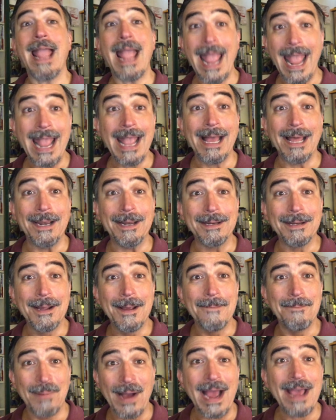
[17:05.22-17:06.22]
And
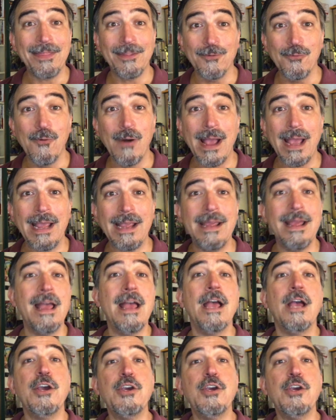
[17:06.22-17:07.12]
by the way,